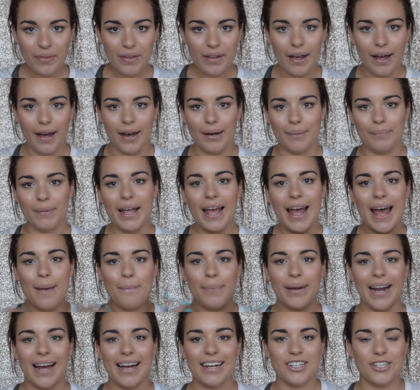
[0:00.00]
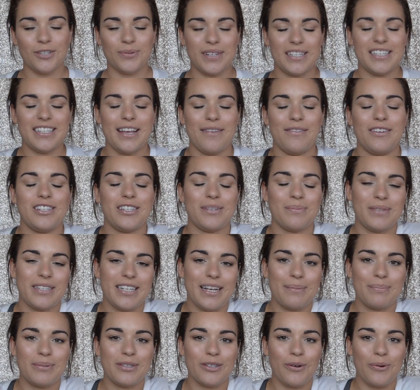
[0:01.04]
but I just wanted to give you some
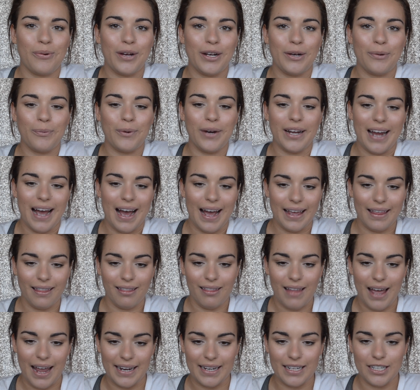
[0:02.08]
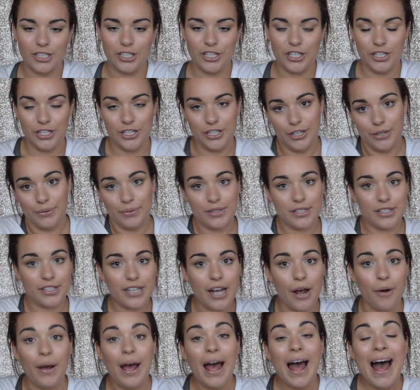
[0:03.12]
tips on what I like to do. So
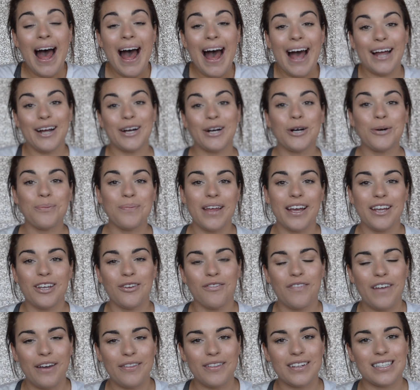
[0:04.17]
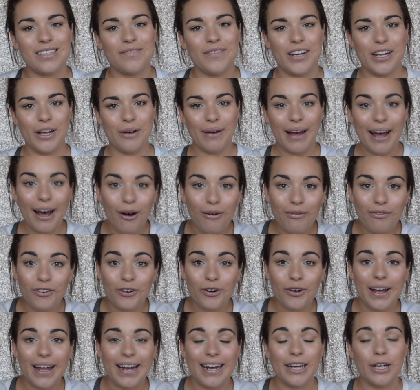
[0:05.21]
I hope that you found this video
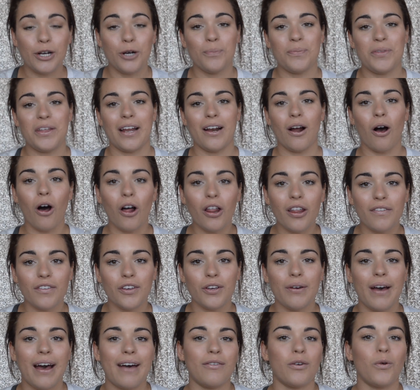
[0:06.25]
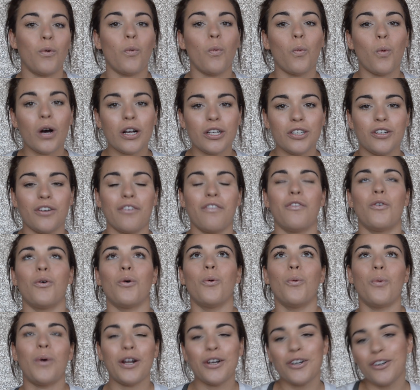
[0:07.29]
helpful, and I hope that all of you have a wonderful,
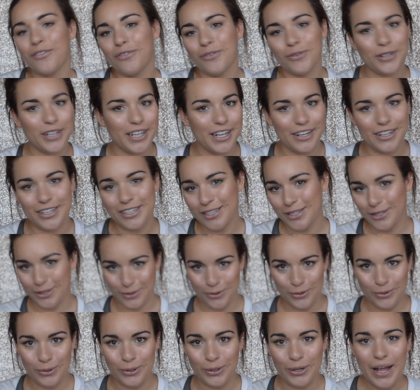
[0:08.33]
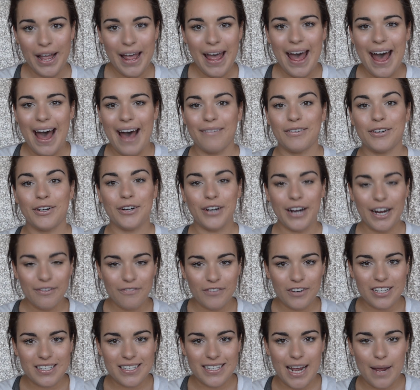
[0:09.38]
wonderful year at school. Have a great
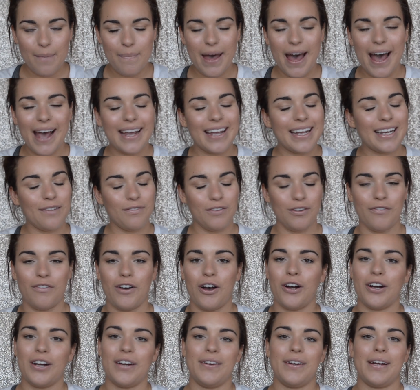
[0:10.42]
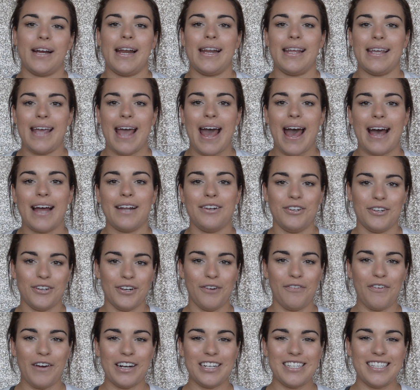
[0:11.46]
first day back, and if you've already had your
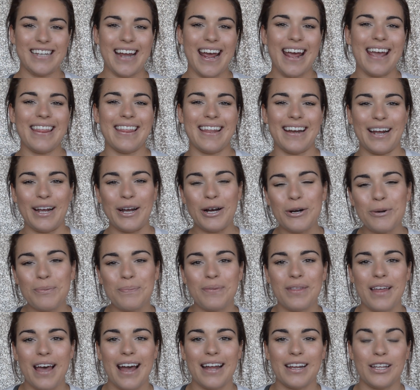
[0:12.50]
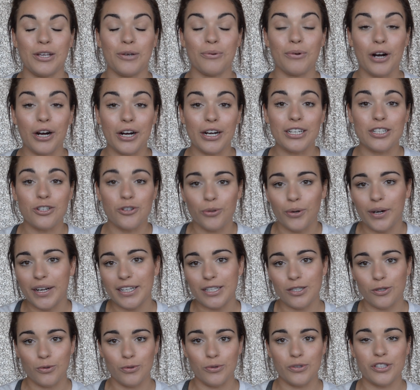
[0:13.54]
first day, then I hope that you are enjoying
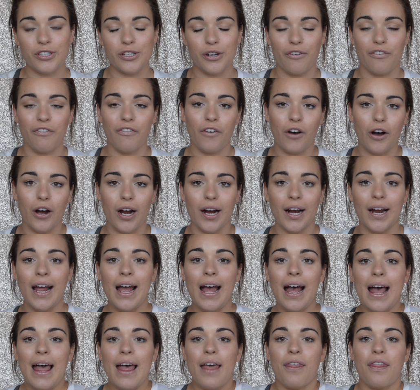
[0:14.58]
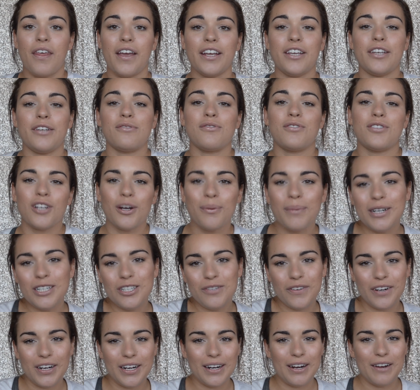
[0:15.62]
school so far. Thank you so much
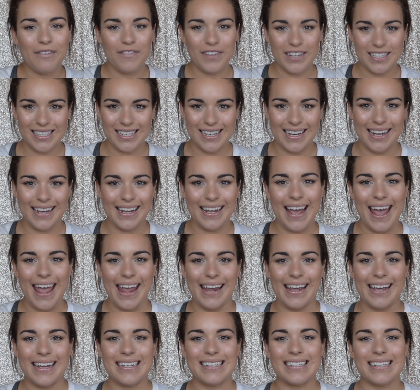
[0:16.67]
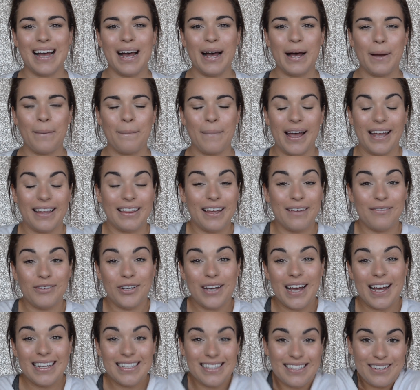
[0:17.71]
for visiting, and I love you
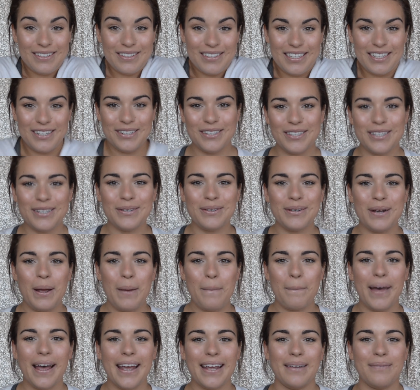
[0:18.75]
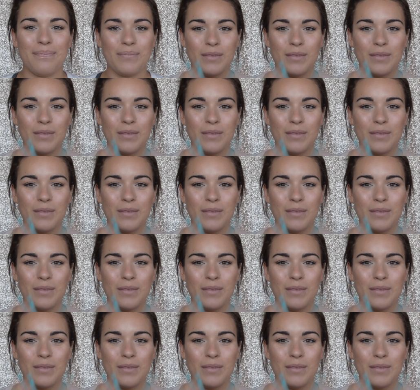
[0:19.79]
guys, and I'll see you soon. Bye!